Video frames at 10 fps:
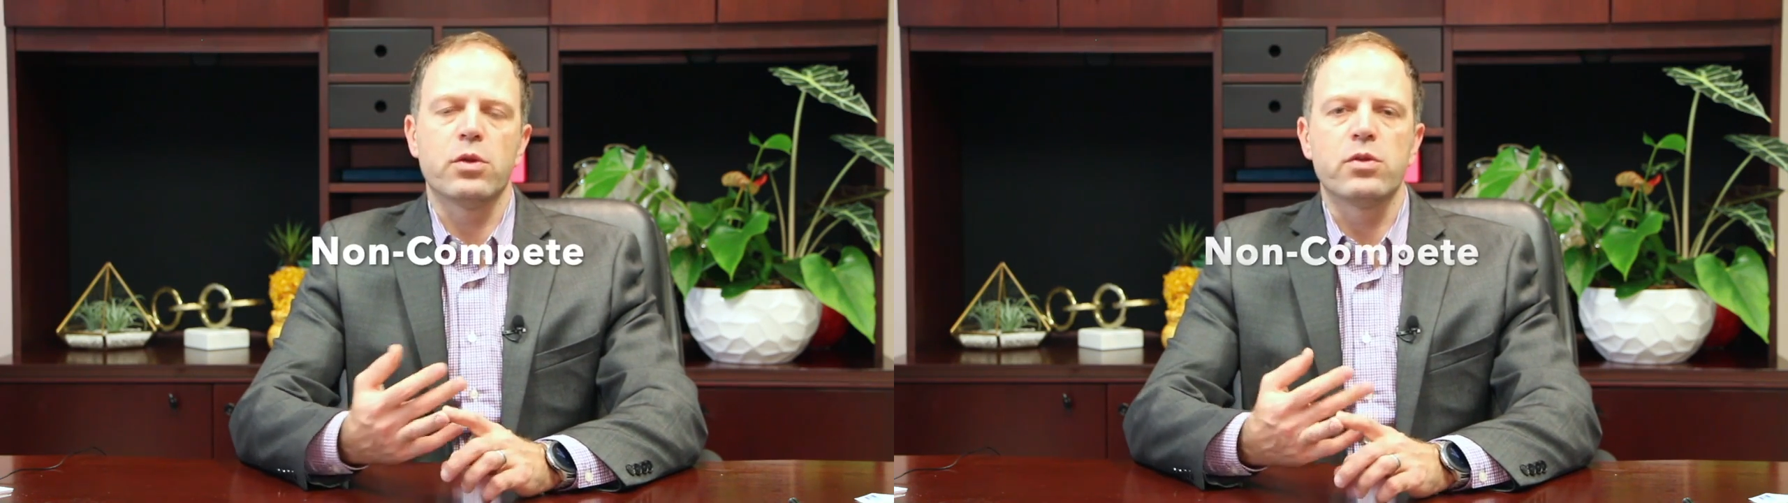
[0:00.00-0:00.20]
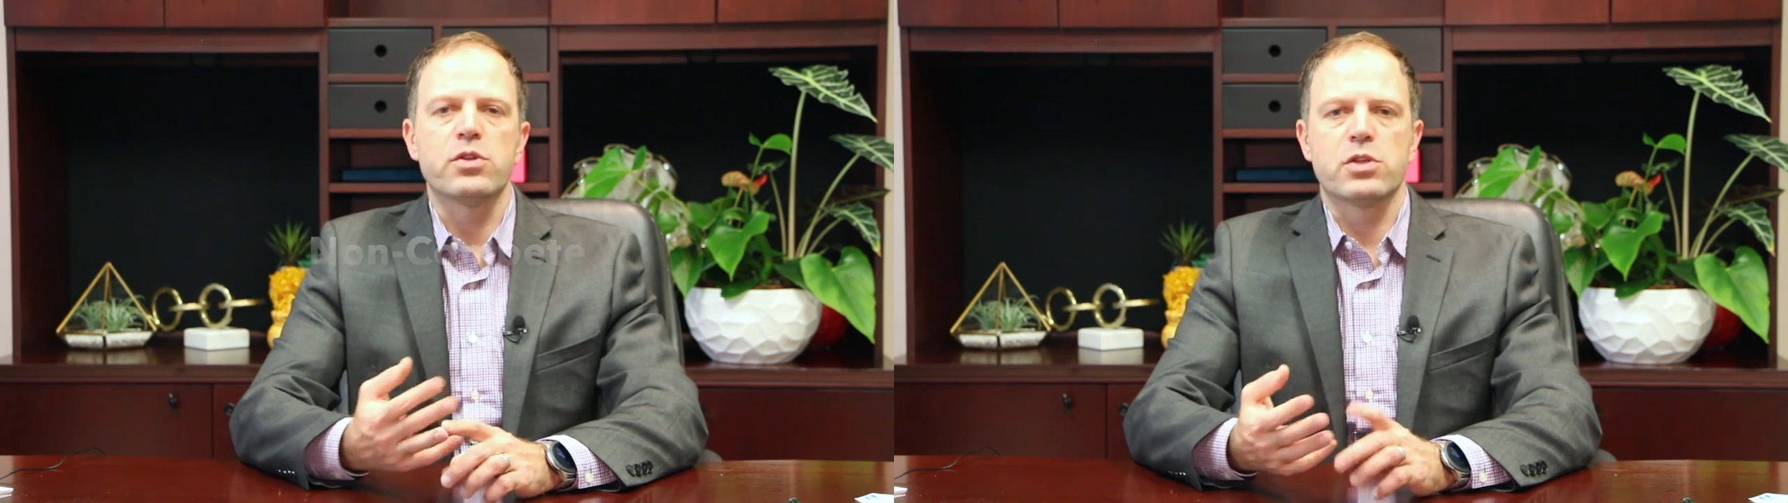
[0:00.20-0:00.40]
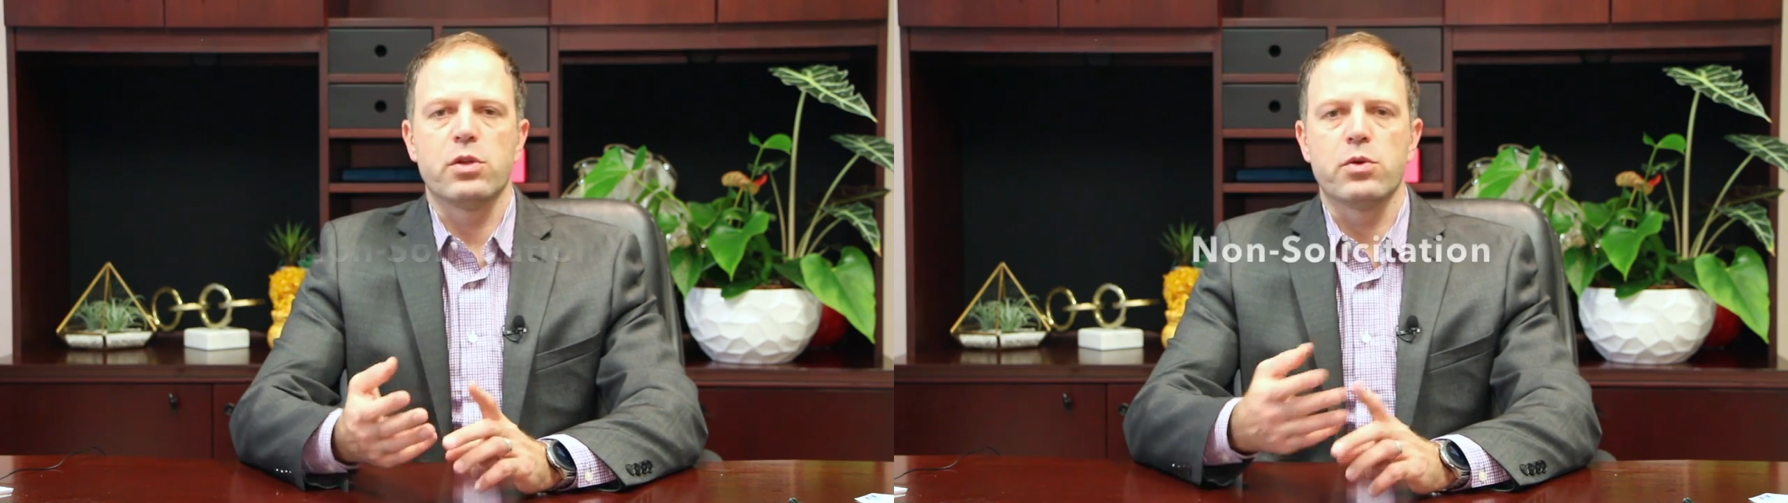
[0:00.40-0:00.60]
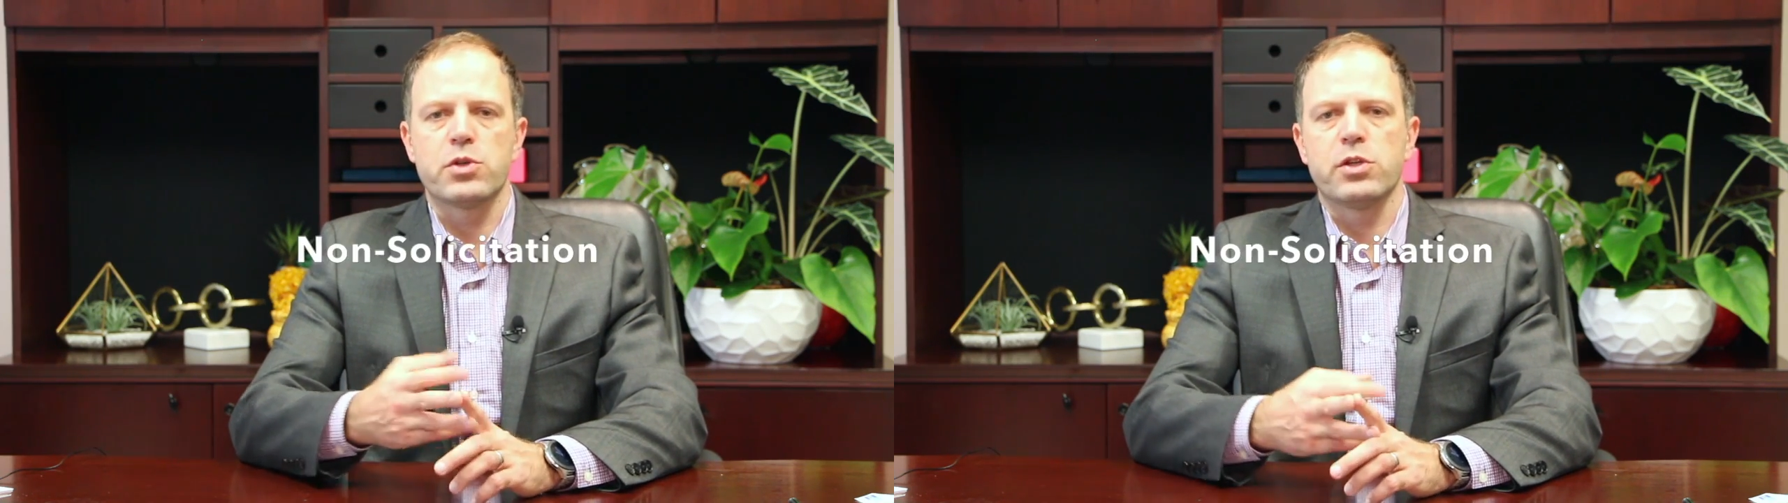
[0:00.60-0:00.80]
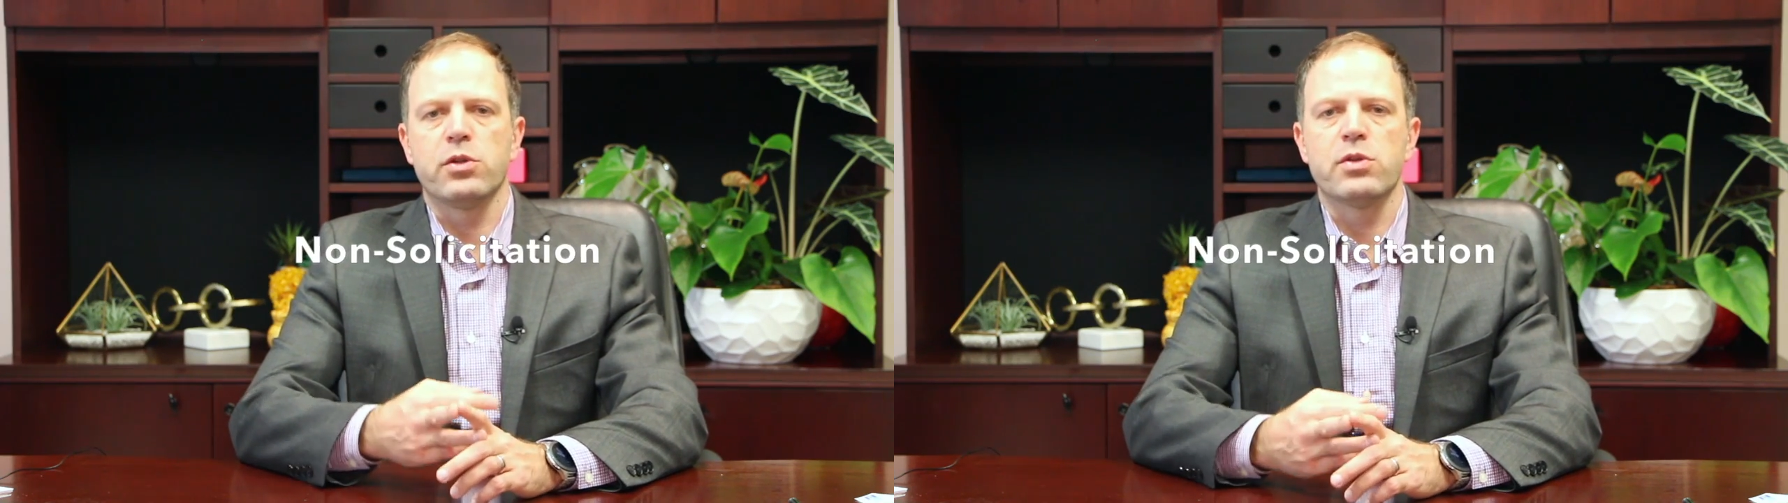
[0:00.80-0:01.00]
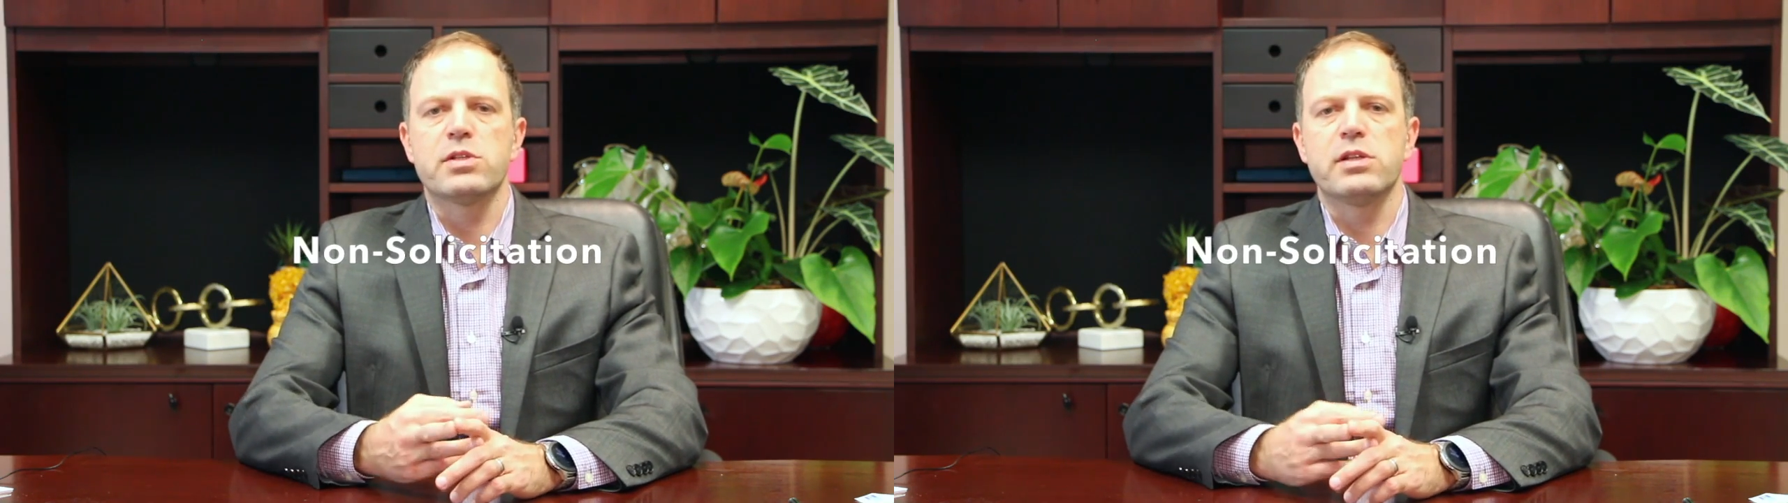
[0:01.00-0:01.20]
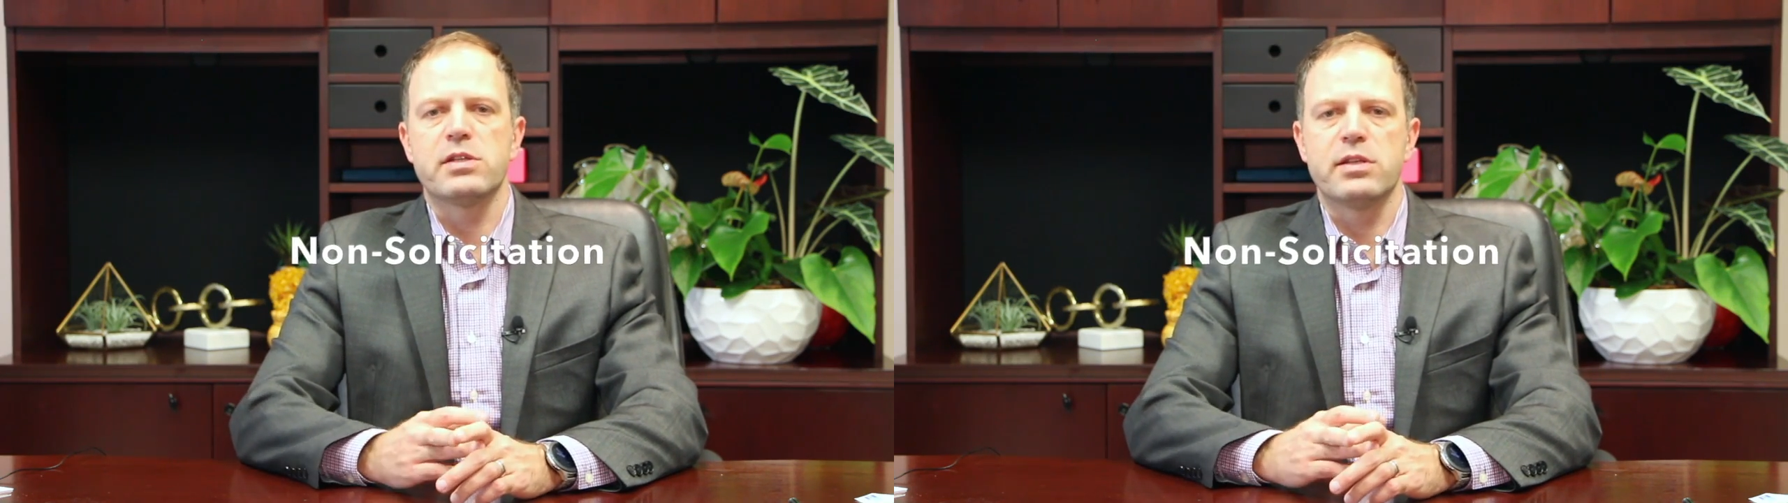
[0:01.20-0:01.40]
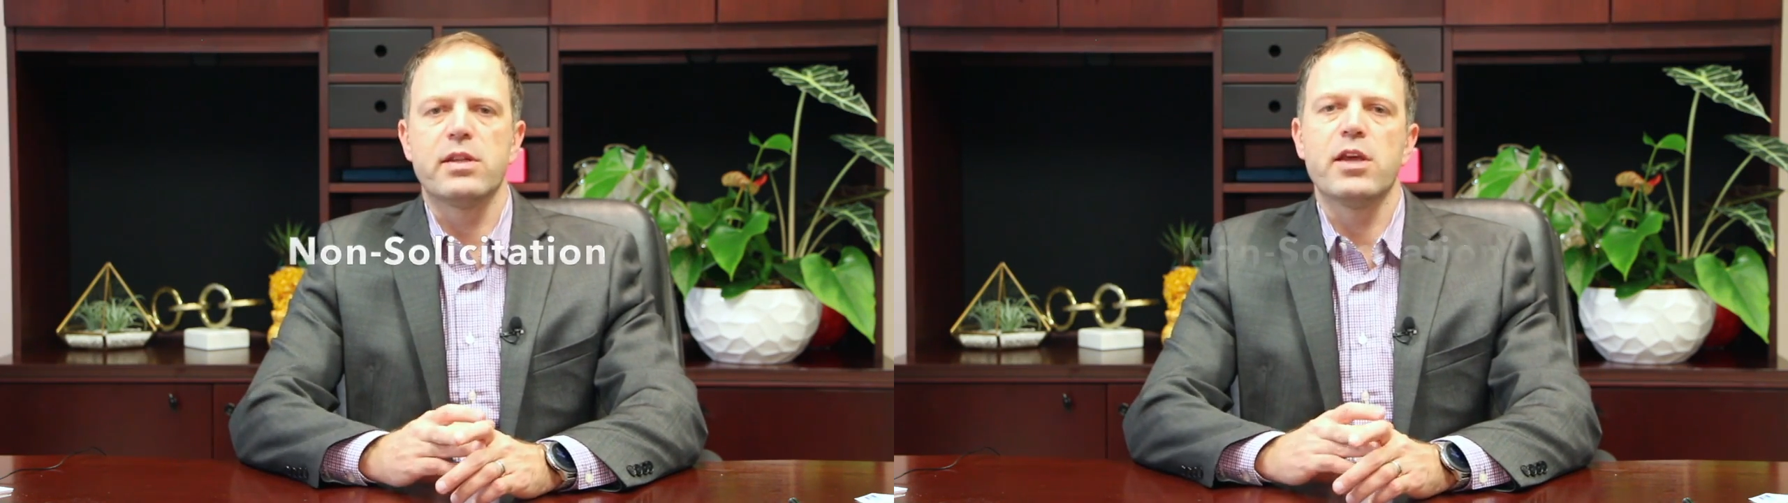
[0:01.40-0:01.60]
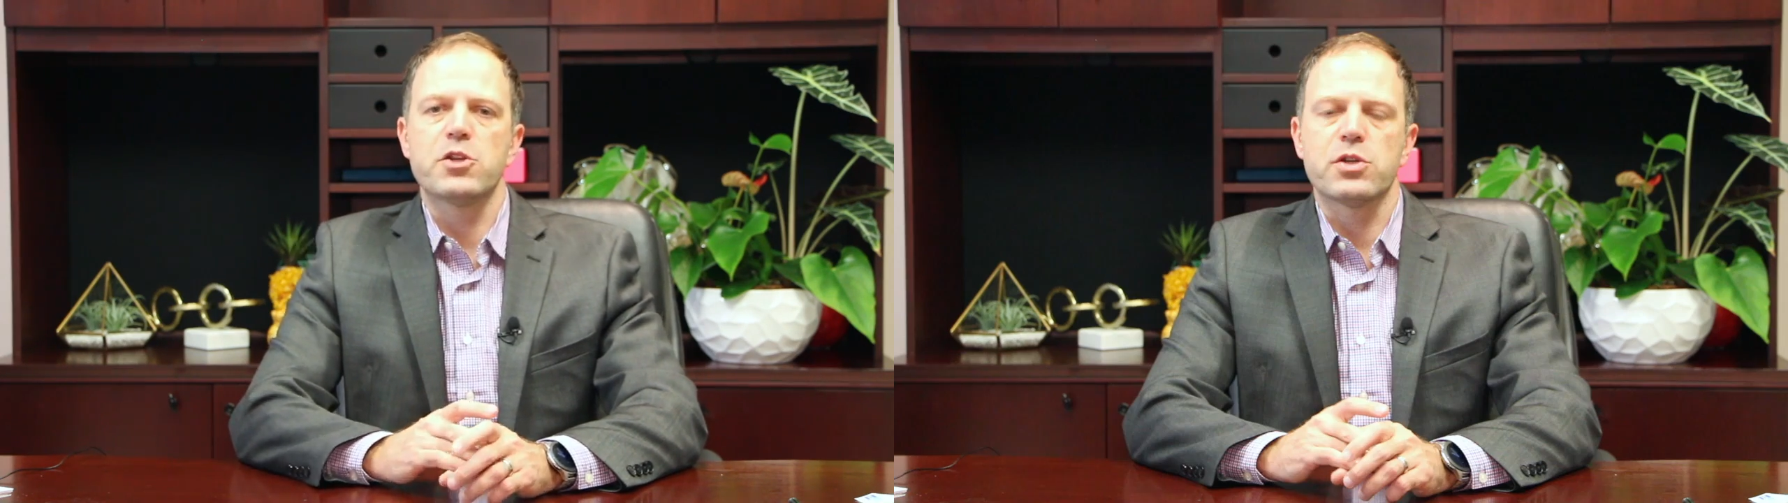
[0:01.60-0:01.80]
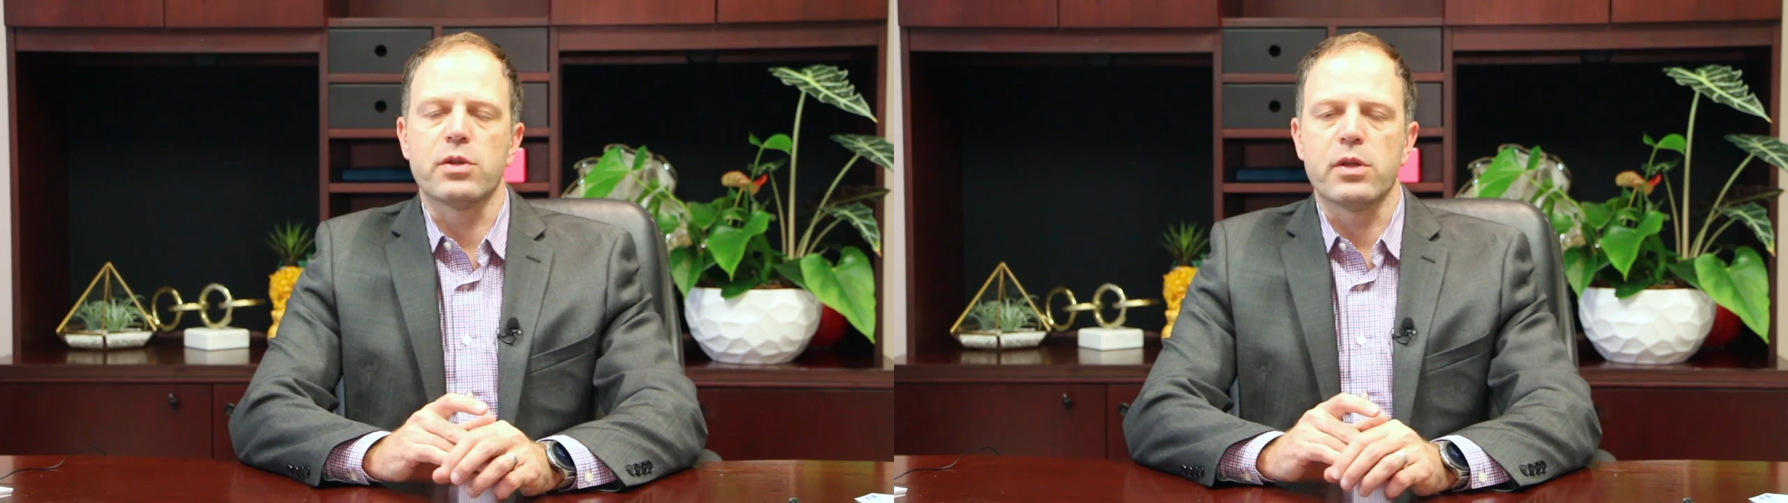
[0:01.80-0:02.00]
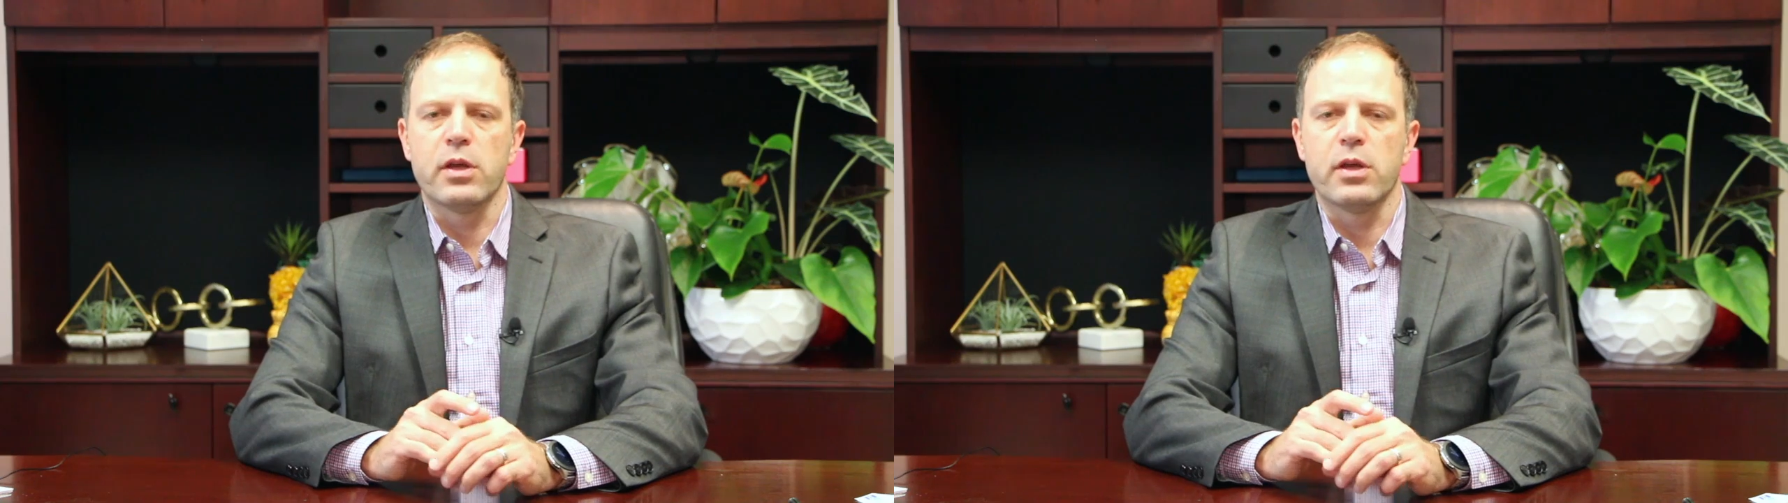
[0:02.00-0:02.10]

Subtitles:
non-disclosure, and non-solicitation